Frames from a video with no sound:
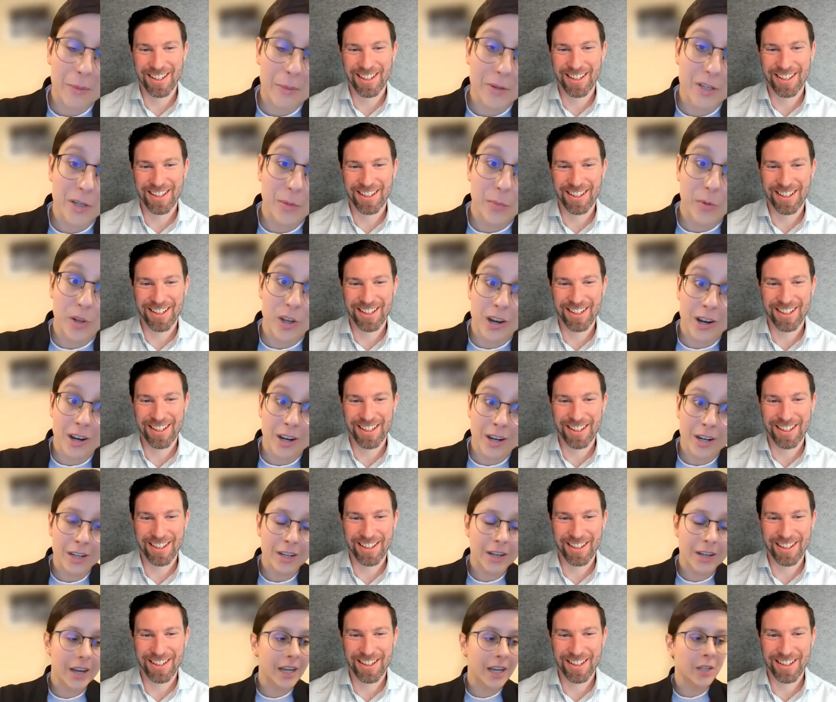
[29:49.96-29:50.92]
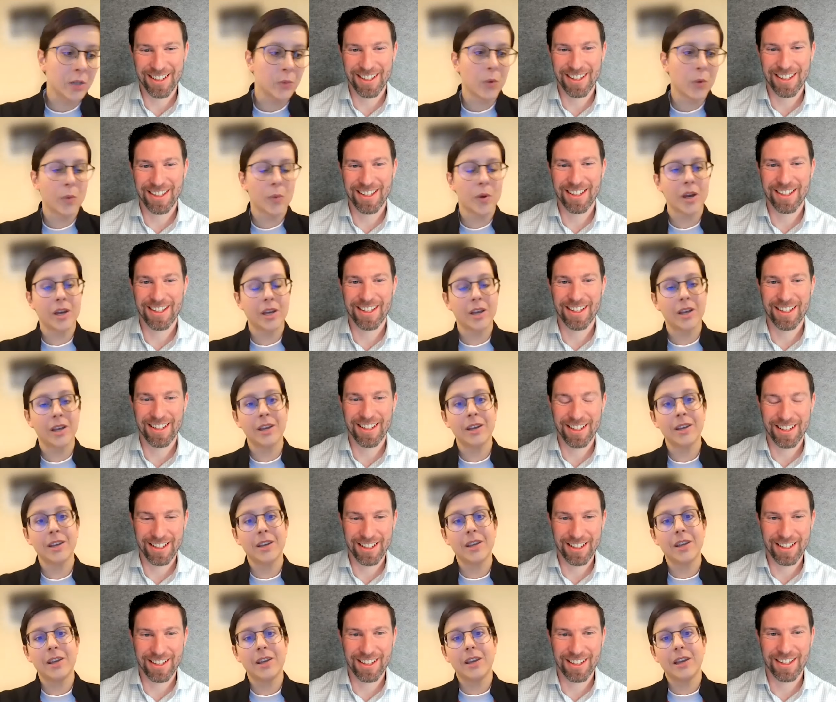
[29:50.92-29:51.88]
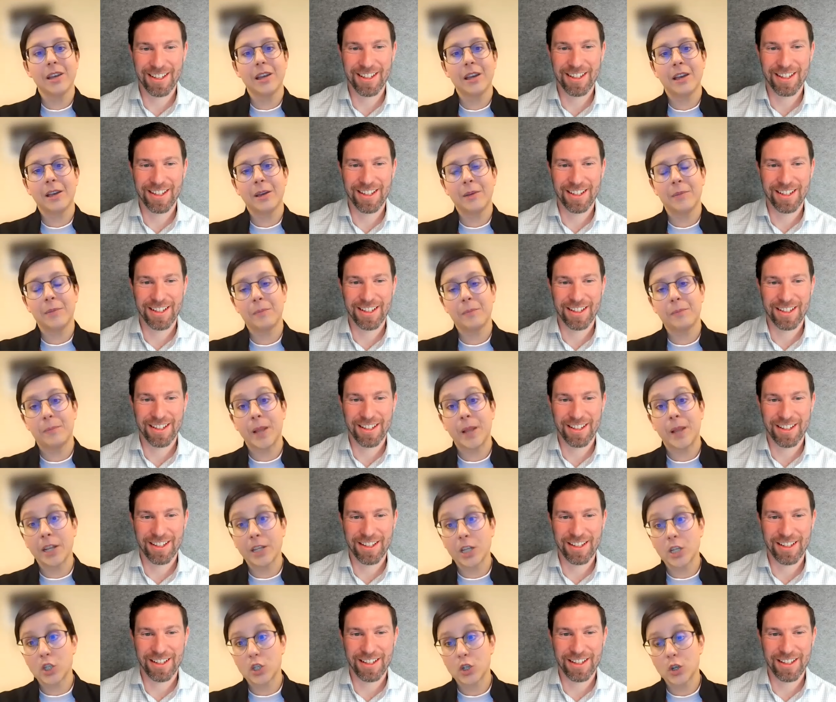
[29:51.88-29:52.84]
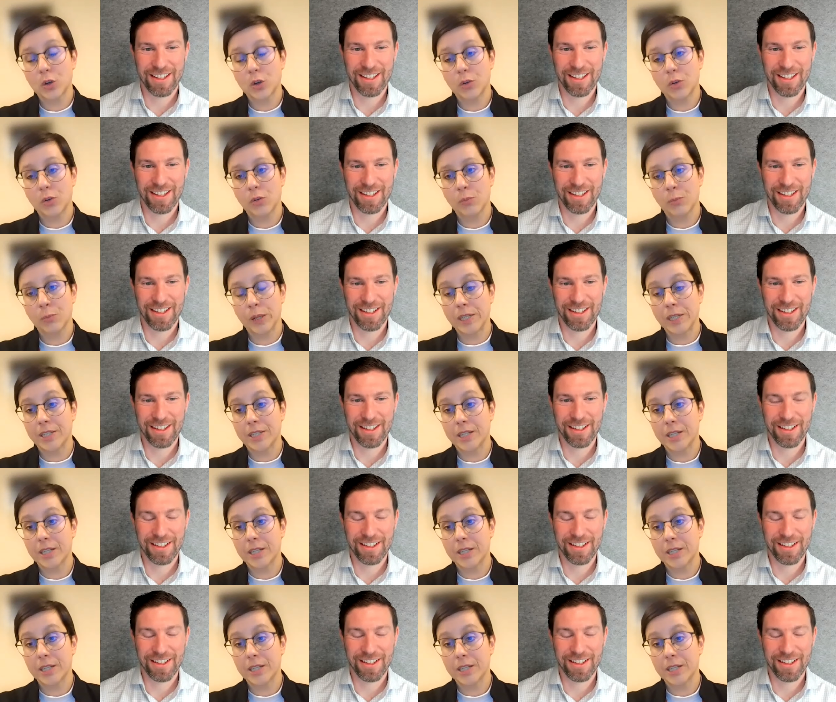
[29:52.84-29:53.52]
Speaker 1: ABWR, and we were planning to build